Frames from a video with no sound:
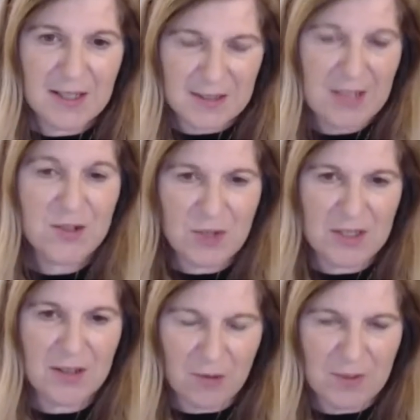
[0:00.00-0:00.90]
That is a
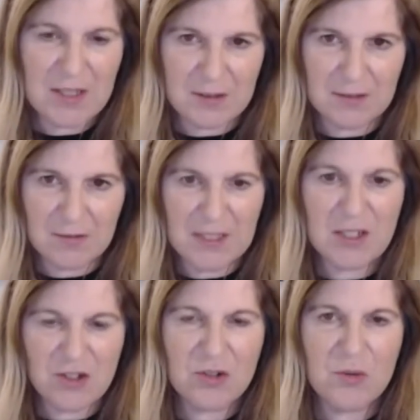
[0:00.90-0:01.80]
real, a real, real
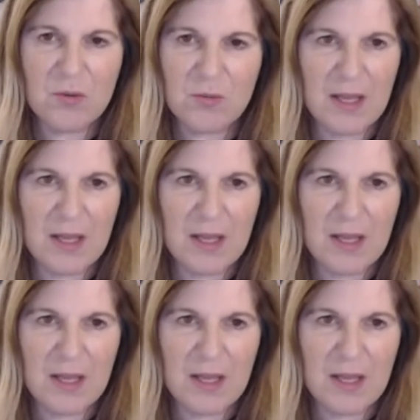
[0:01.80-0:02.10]
issue.